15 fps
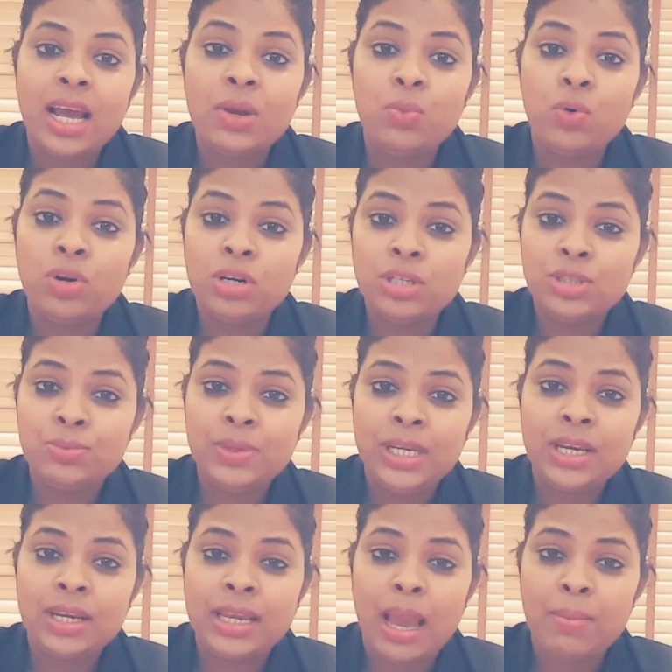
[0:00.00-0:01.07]
I wanted to
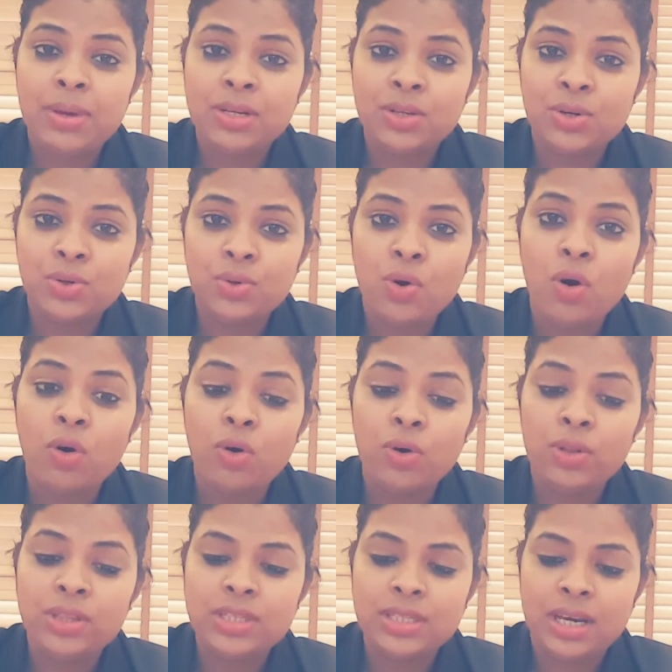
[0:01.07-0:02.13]
be a cabin crew
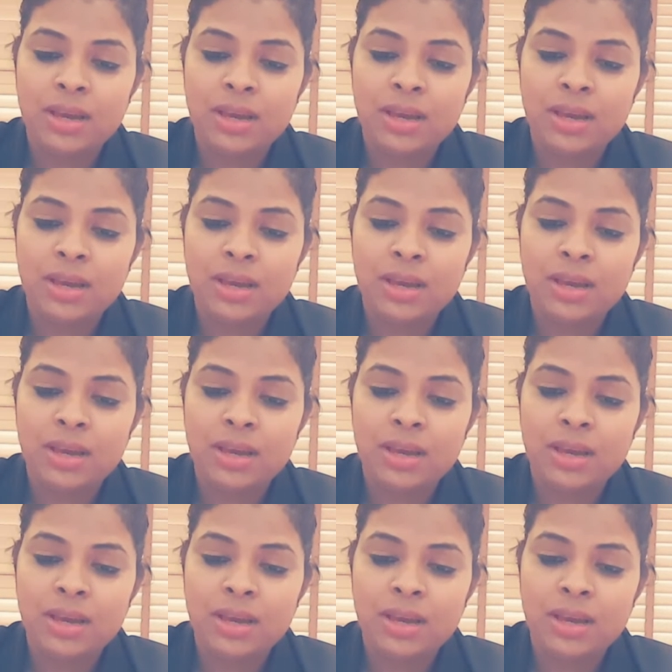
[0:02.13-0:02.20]
all the